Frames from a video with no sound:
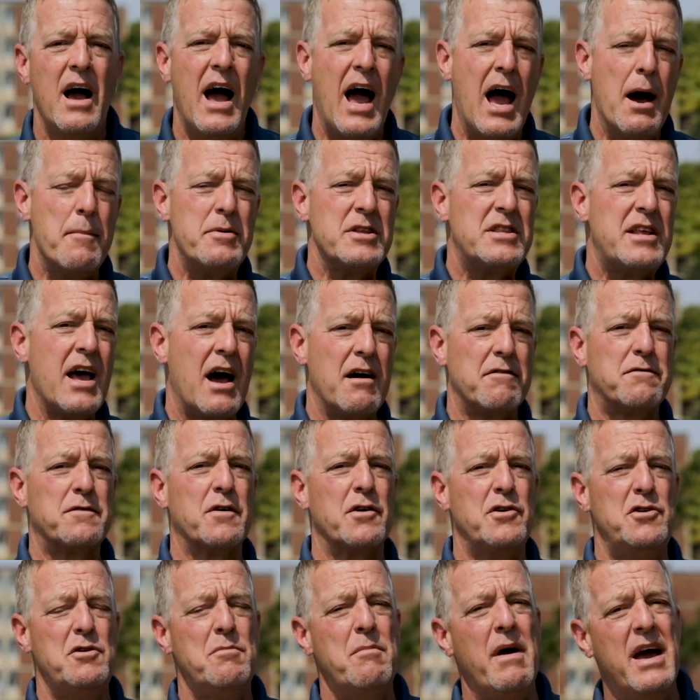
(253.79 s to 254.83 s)
Habitat
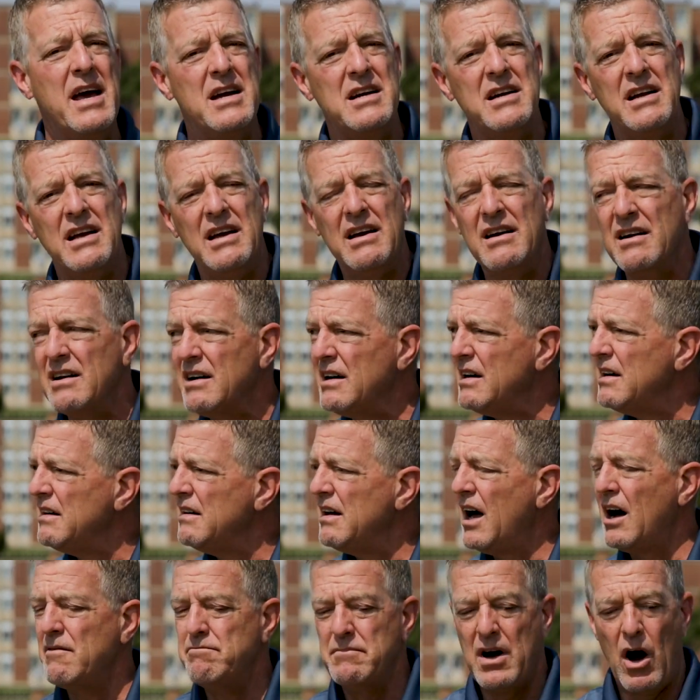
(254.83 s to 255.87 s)
for Humanity,
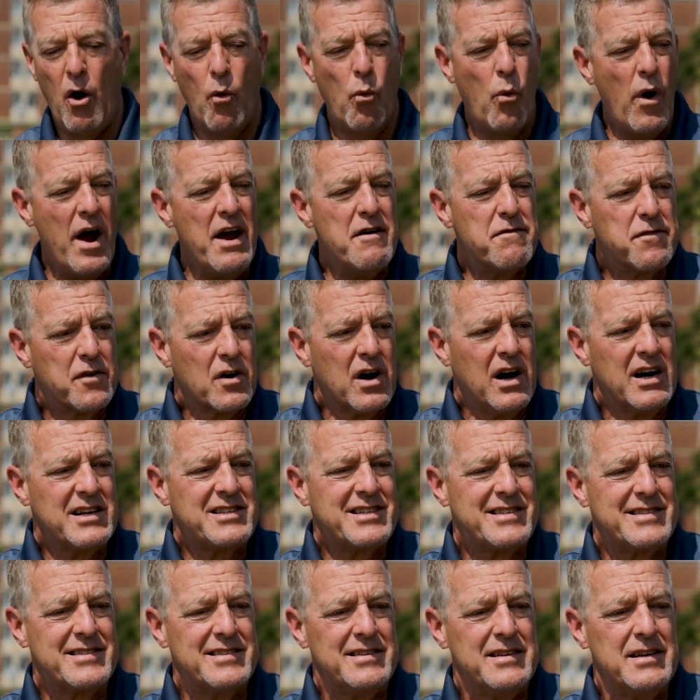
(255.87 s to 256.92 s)
um, a way for
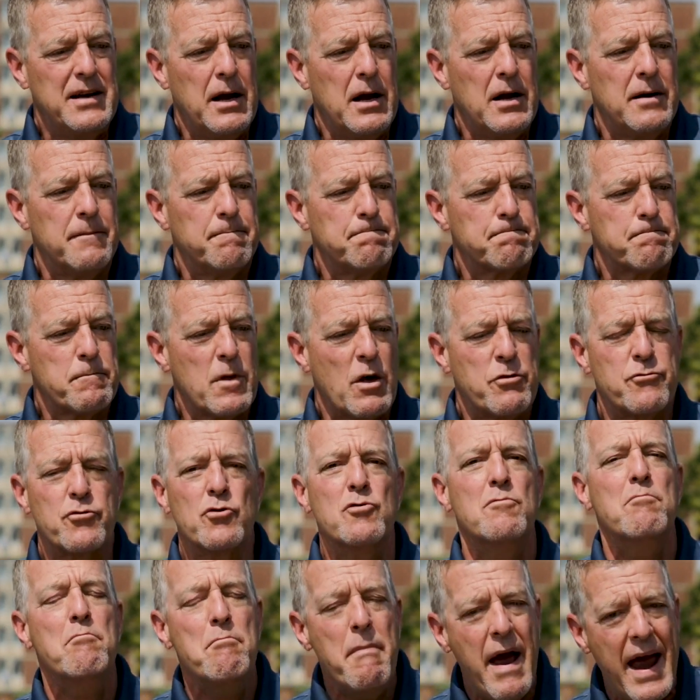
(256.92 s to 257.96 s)
us
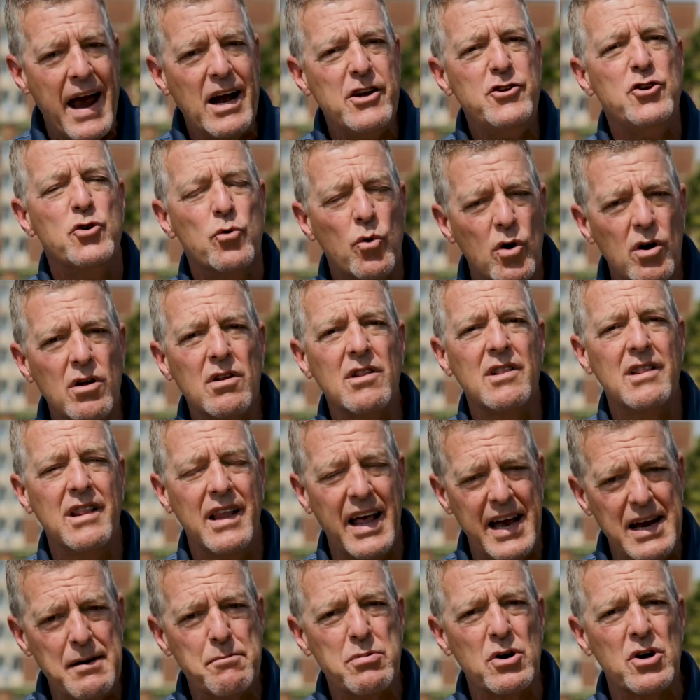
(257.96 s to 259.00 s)
through manual
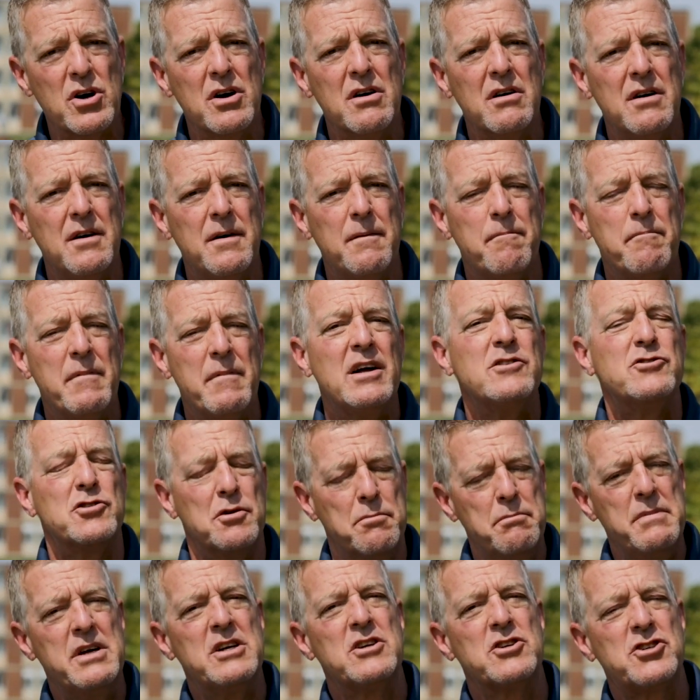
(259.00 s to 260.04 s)
labor
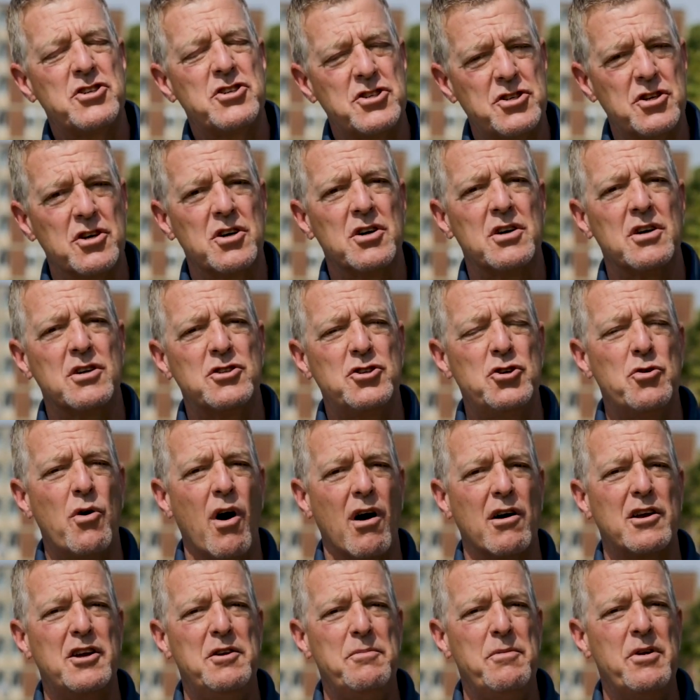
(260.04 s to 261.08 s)
to minister to
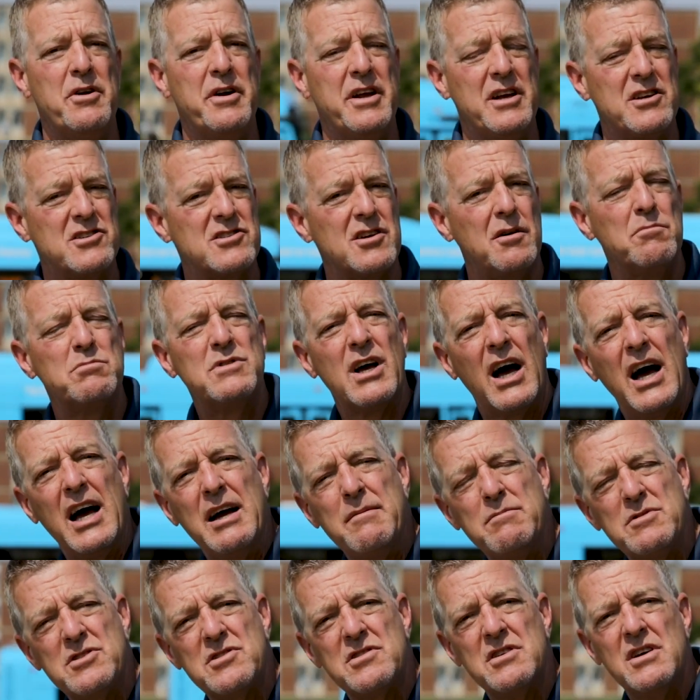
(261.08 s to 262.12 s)
our community.
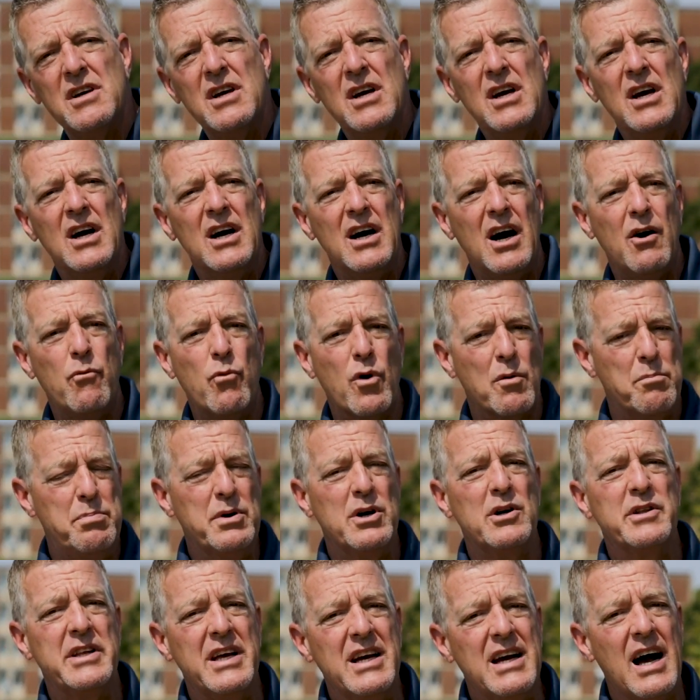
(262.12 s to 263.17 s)
Sometimes uh, we're
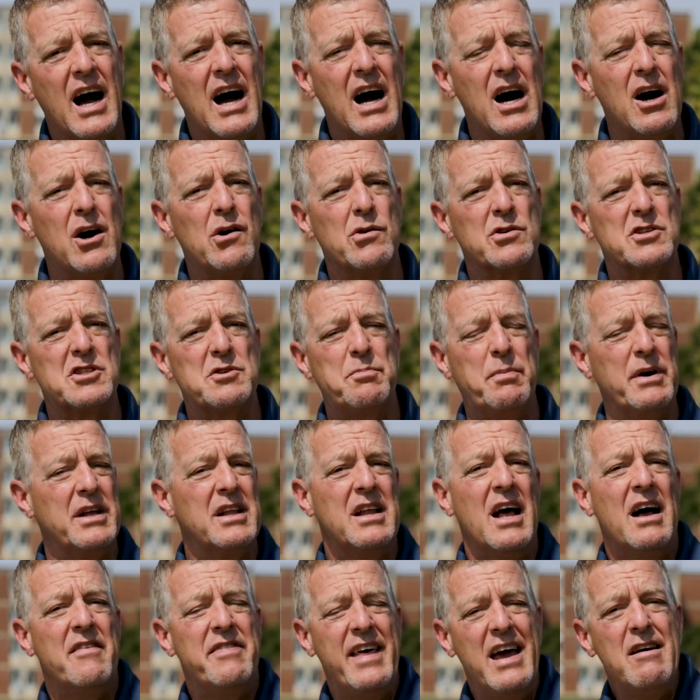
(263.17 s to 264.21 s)
building a house, but
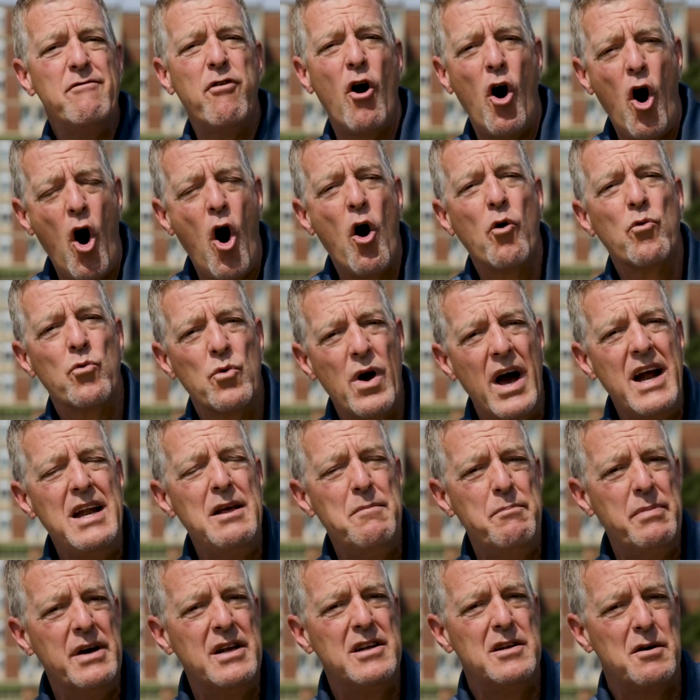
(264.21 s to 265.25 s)
they've already
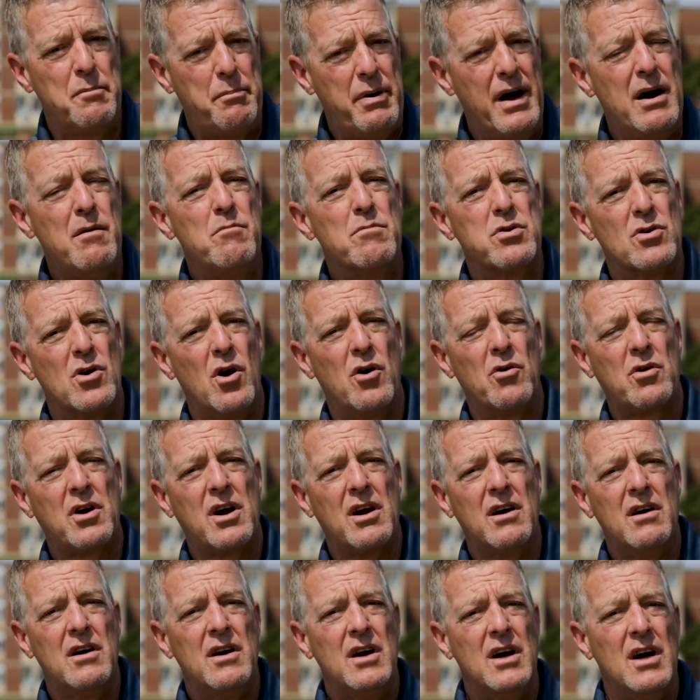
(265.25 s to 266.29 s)
been to Pembroke
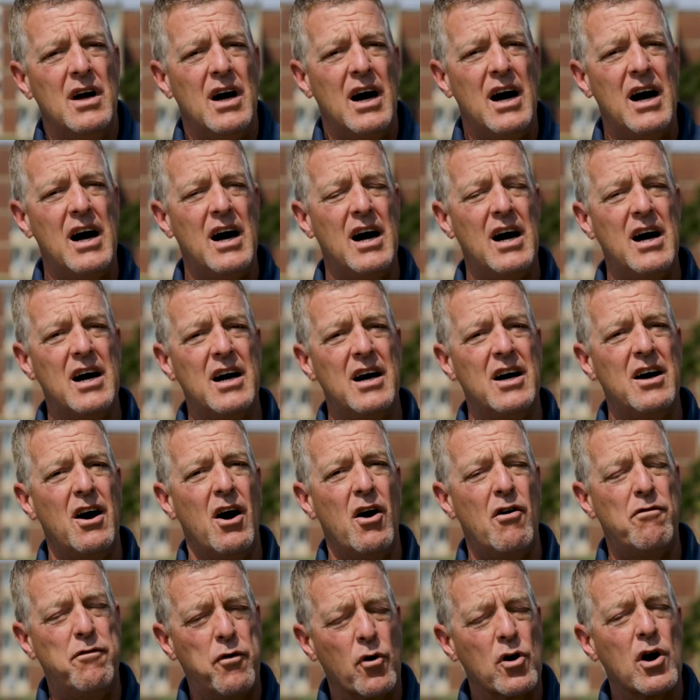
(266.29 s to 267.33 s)
uh,
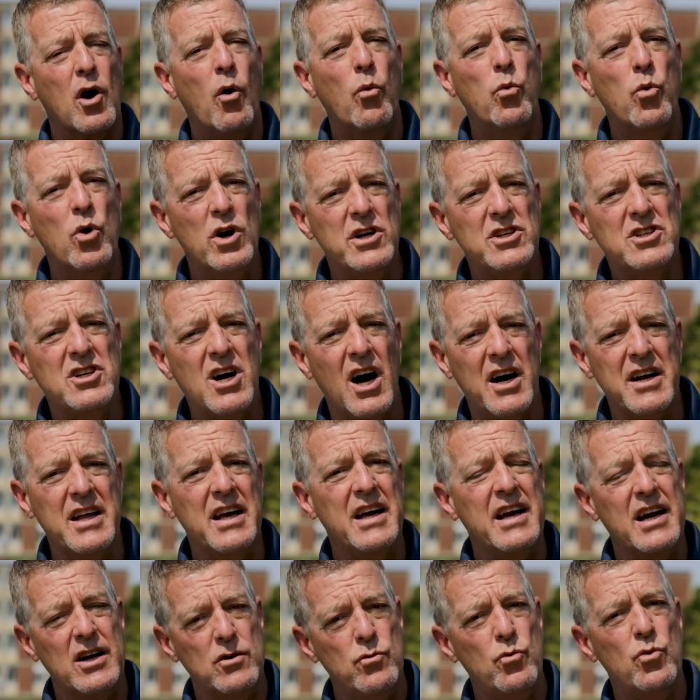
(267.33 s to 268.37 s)
for a wood
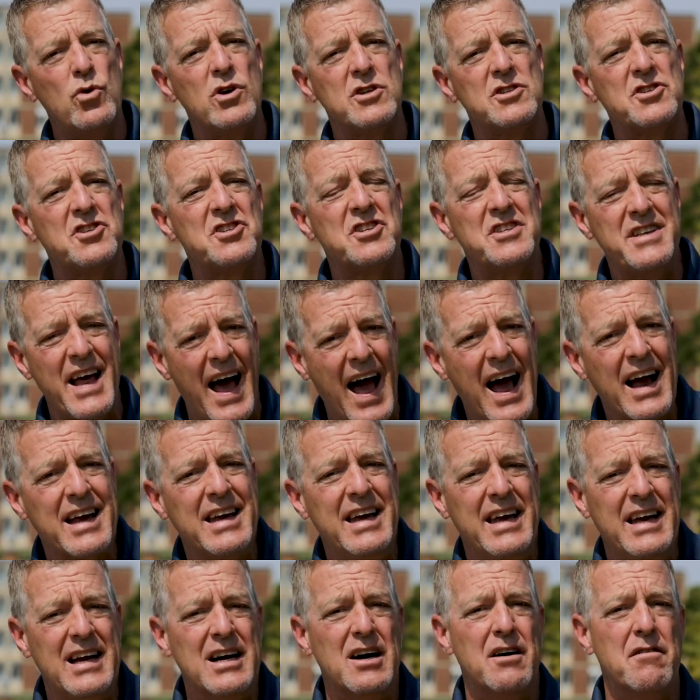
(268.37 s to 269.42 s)
cutting and wood
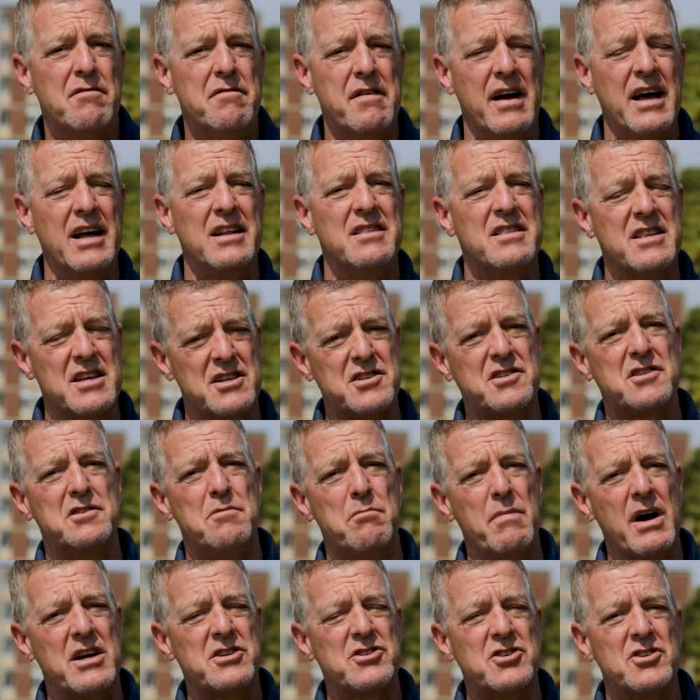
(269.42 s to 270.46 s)
stacking event this
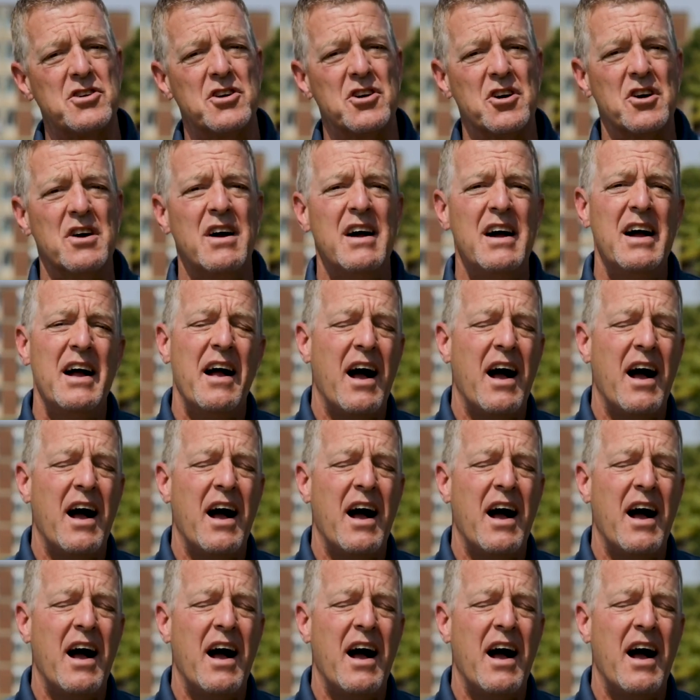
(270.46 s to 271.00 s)
semester.